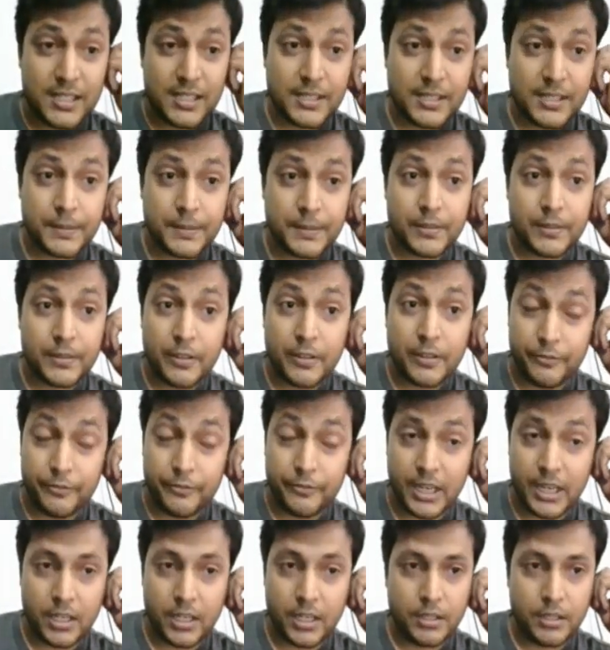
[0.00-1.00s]

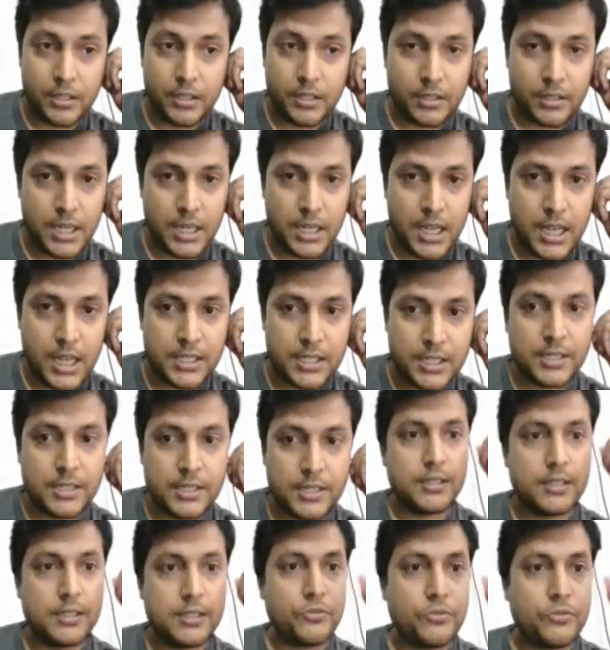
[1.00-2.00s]
glass
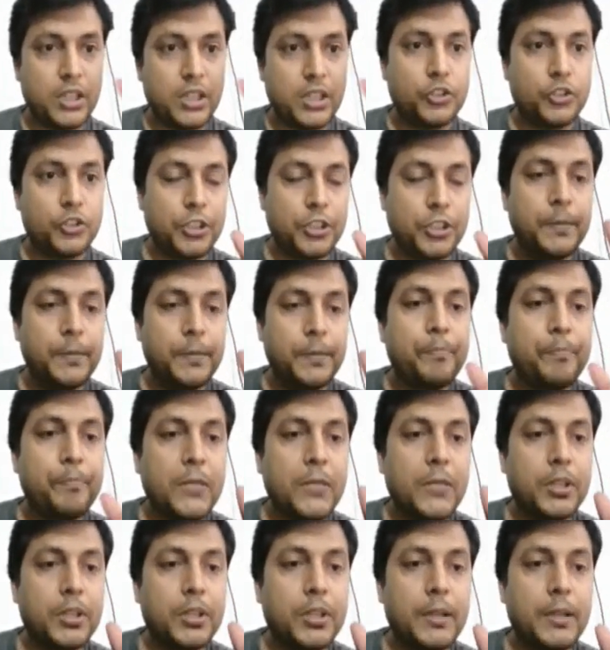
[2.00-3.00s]
glass
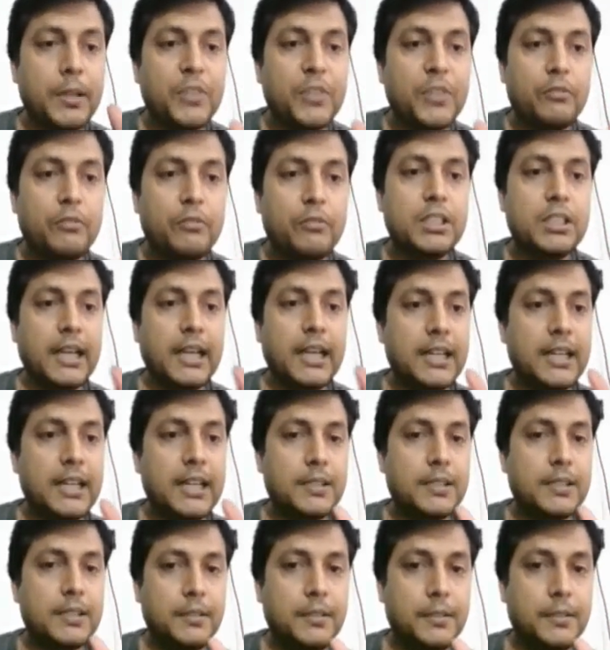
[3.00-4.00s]
structure. Okay,
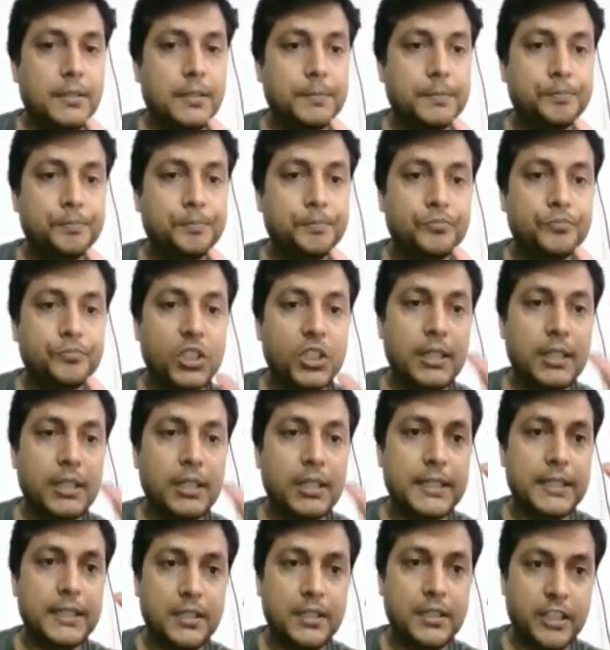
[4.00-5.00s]
which has a
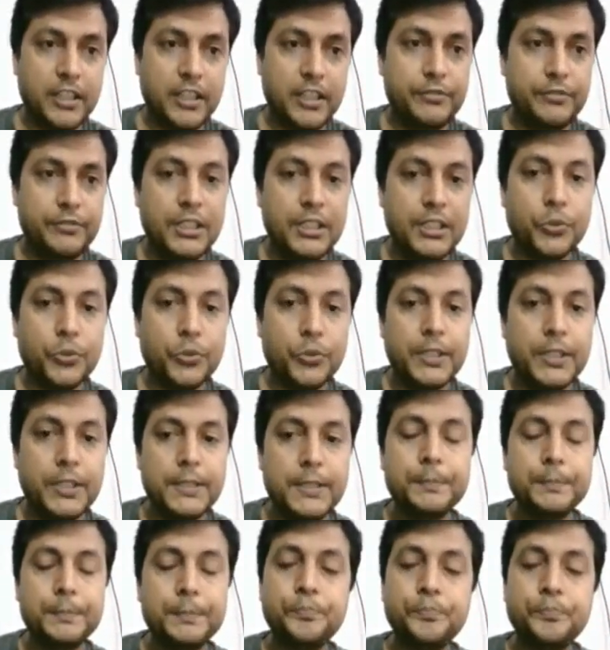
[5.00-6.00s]
lid
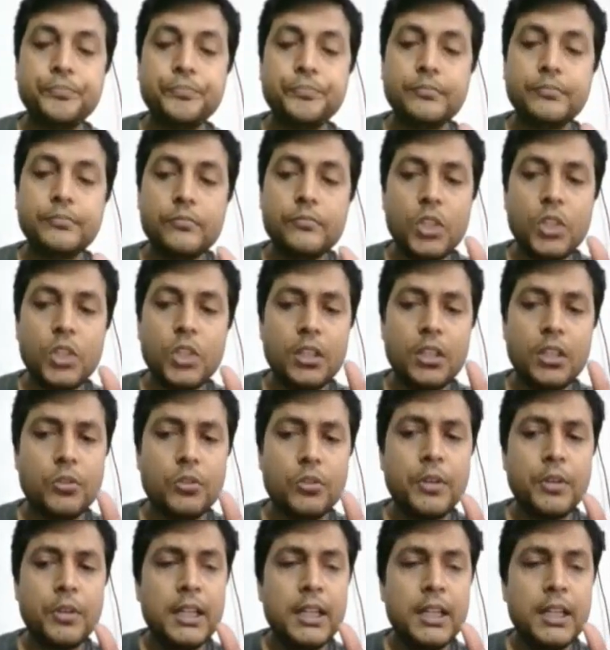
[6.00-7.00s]
covering to it.
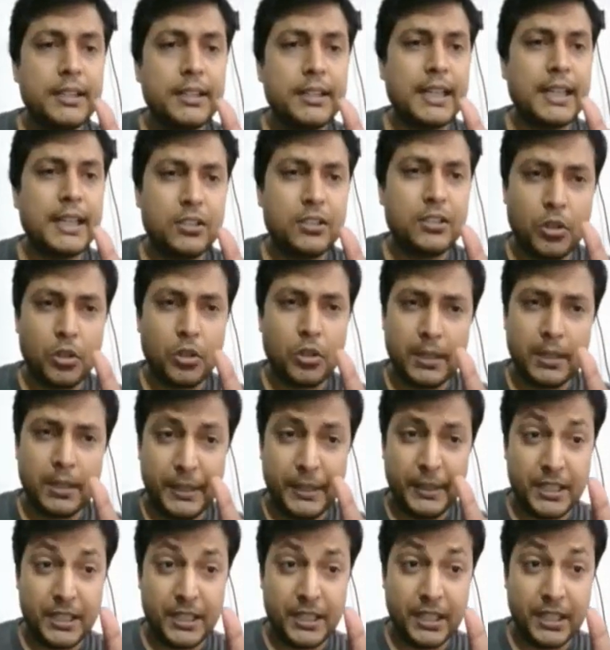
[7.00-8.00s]
So that
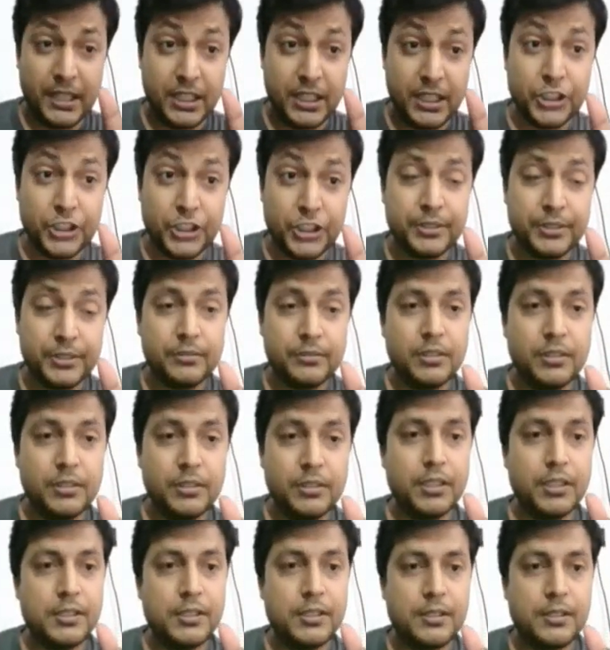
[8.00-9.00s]
is called a Petri
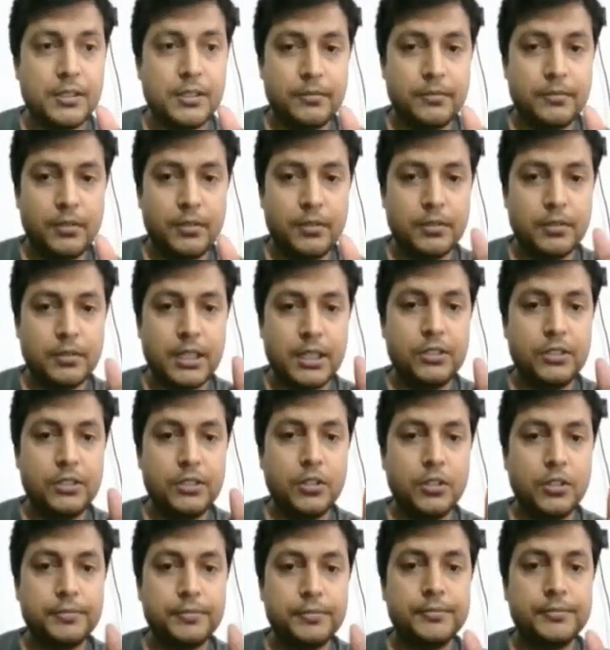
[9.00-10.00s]
dish. It is
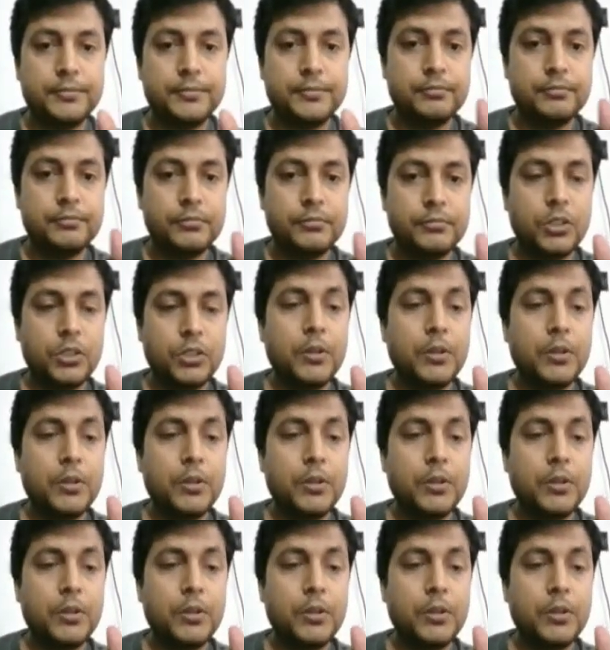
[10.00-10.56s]
a kind of